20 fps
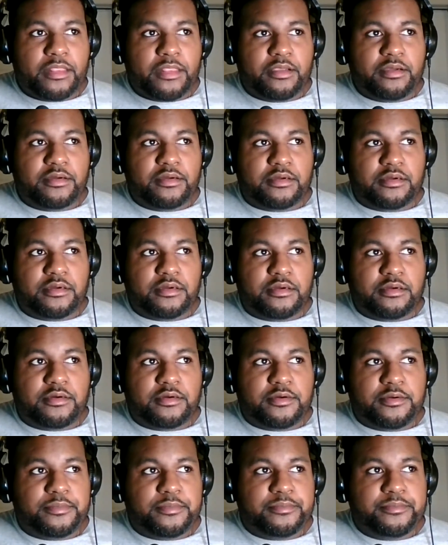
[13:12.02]

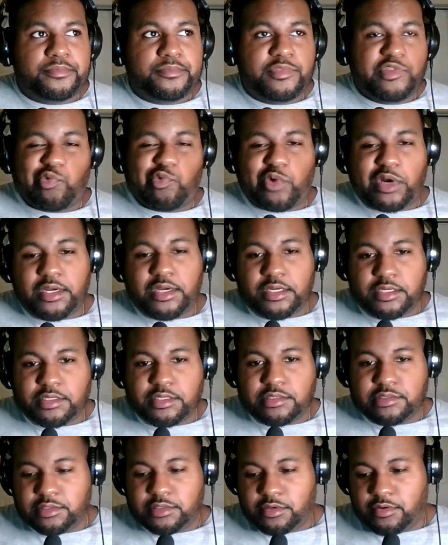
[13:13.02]
the
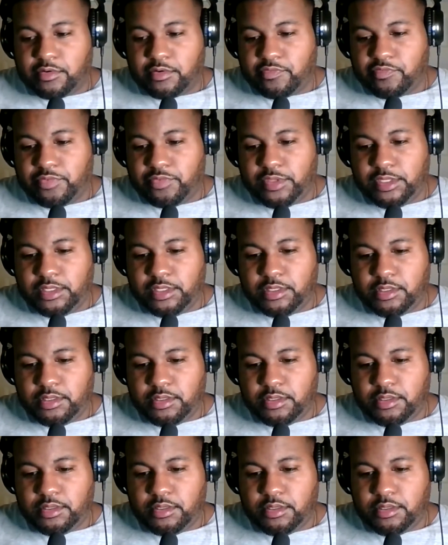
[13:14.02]
rise of
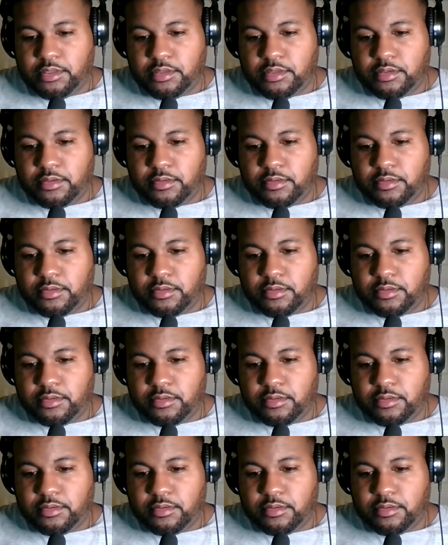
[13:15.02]
the